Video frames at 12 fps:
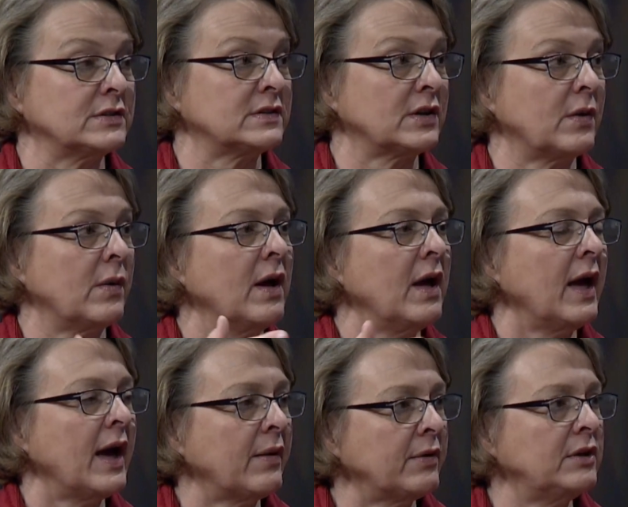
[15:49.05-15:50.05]
So
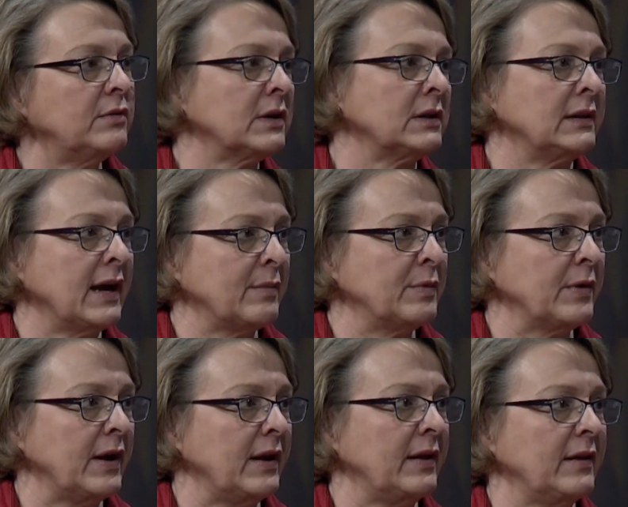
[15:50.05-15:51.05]
how are you
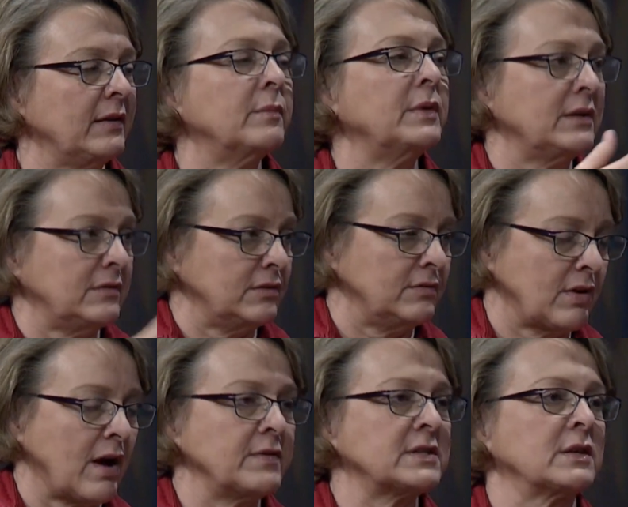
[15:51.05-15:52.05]
collaborating, I mean,
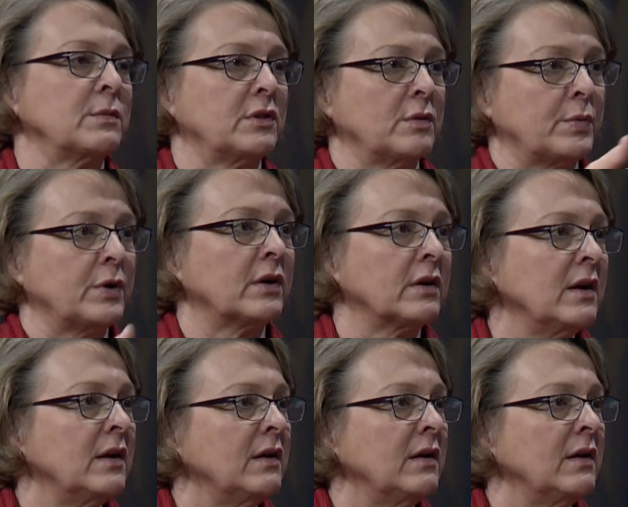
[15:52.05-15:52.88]
obviously with the book,